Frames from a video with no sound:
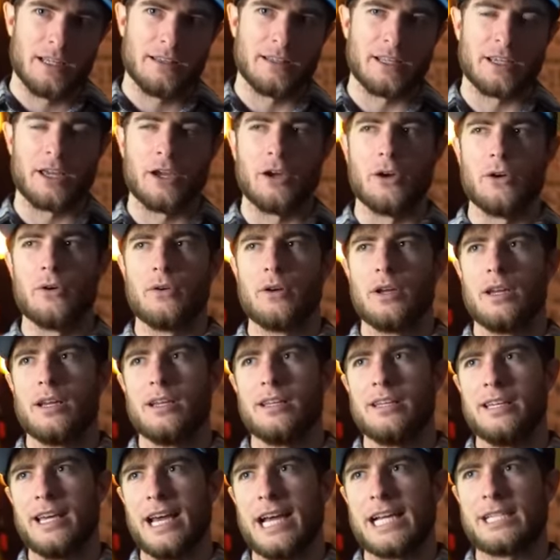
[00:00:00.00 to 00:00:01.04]
They go,
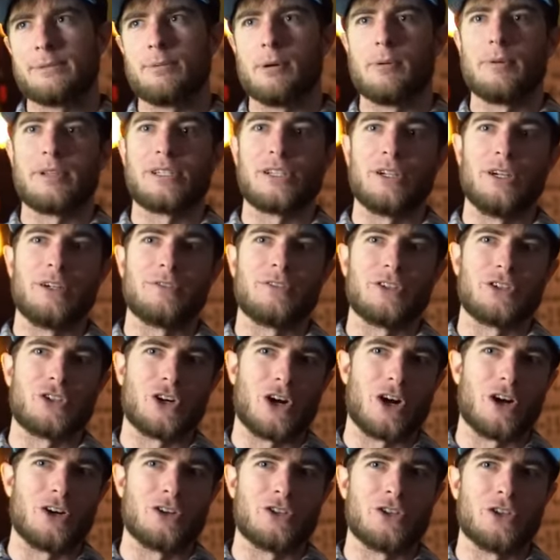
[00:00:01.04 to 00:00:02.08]
yes, but we still have to
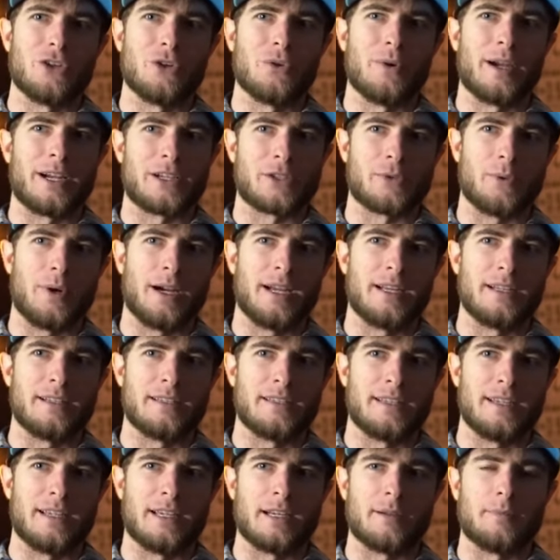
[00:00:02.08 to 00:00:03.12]
charge you X, Y, and
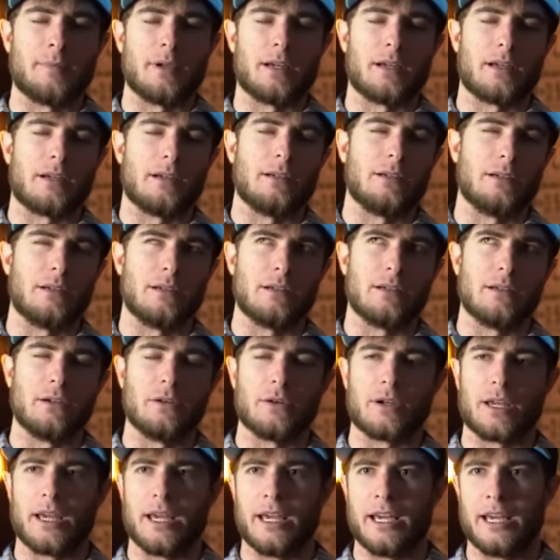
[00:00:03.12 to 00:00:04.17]
Z. And I'm like, oh,
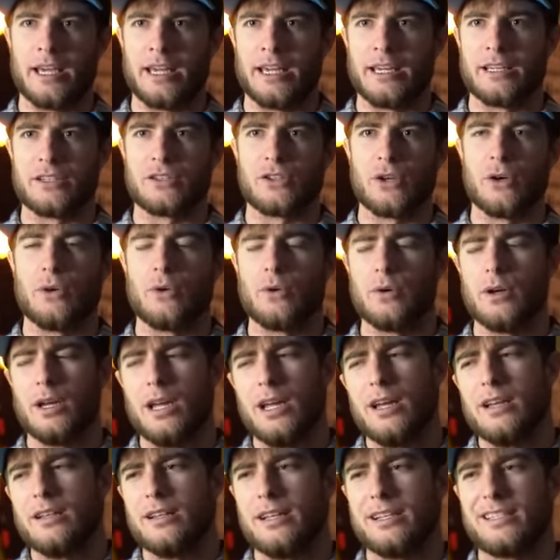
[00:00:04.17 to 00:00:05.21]
okay. So
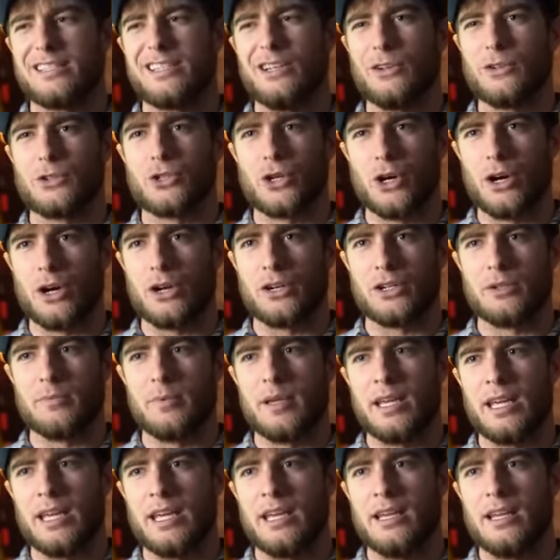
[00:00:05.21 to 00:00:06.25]
they still charged
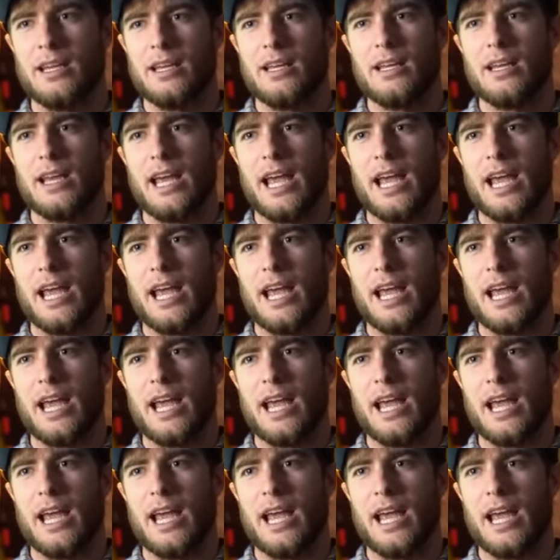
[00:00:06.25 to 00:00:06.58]
me.